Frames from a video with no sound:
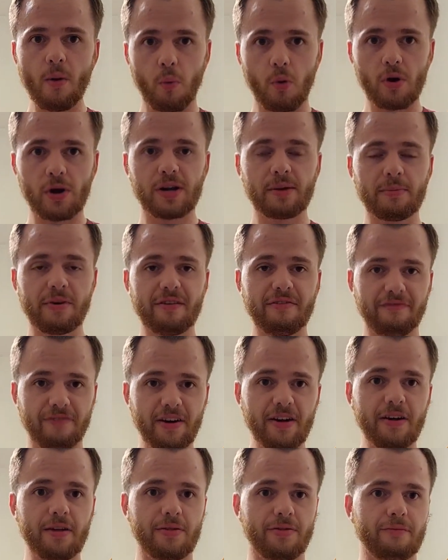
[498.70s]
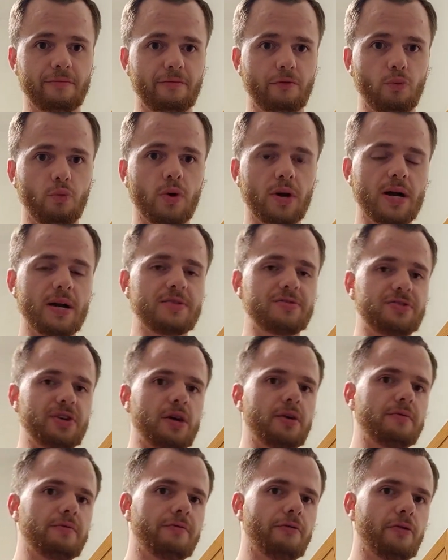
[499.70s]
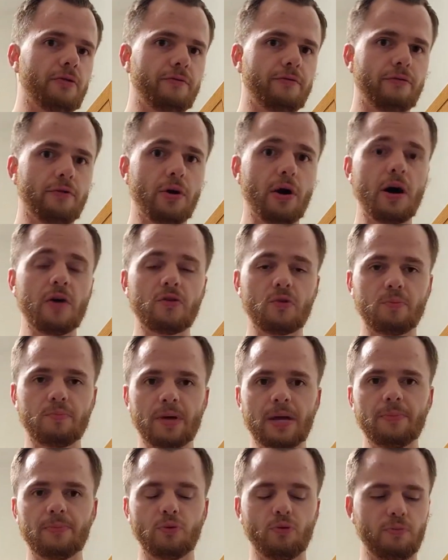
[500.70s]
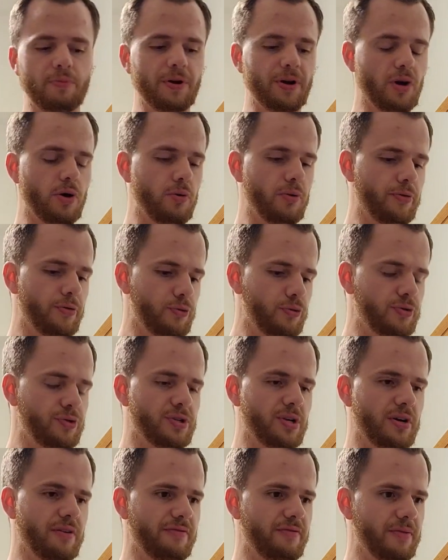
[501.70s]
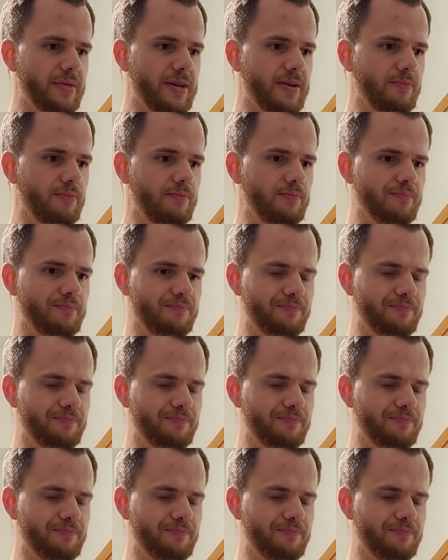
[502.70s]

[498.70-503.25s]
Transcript: work in my faith, and for what I'd done for other people who've been going through stuff, and that,